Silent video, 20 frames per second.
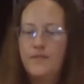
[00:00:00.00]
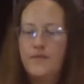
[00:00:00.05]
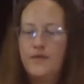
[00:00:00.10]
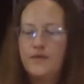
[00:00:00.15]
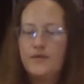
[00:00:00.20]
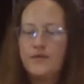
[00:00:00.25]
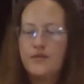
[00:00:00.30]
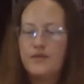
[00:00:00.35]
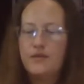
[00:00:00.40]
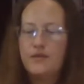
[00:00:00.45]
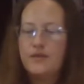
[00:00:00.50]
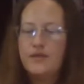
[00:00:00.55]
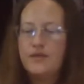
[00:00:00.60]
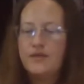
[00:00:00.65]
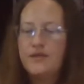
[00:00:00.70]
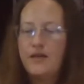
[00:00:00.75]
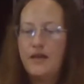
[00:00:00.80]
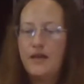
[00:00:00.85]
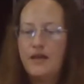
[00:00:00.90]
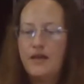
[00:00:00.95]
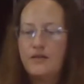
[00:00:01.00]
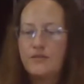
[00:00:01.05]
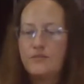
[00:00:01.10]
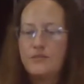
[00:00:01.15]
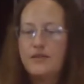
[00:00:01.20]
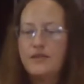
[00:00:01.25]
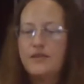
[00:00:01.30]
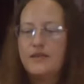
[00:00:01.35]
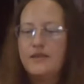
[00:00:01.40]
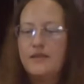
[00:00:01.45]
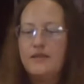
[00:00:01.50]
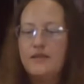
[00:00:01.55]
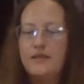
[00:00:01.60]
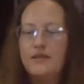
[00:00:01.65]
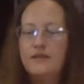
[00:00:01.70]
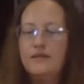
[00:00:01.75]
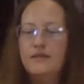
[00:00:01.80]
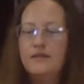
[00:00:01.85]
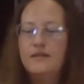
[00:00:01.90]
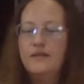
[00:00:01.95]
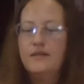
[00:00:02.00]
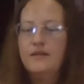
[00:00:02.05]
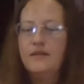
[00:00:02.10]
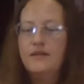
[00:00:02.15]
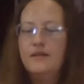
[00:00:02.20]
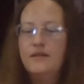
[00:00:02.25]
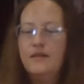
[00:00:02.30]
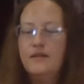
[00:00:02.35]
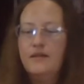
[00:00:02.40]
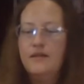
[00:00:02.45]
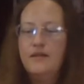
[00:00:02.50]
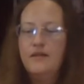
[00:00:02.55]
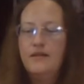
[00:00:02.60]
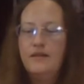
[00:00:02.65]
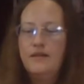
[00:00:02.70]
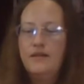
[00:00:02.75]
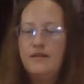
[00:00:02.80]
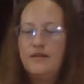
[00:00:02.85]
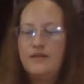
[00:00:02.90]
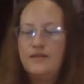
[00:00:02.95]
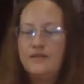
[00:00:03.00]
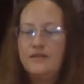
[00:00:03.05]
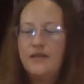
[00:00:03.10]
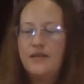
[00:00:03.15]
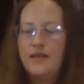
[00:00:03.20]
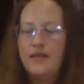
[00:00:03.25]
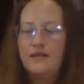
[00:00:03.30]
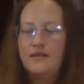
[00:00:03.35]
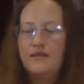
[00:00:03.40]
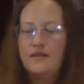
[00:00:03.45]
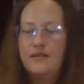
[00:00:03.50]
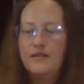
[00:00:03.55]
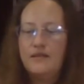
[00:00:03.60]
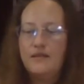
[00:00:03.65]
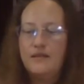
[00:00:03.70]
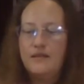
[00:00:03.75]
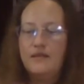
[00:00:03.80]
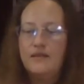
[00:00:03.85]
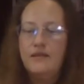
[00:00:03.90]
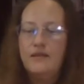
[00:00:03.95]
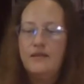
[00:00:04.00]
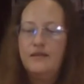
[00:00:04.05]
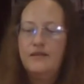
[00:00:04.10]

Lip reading: So it's not really intended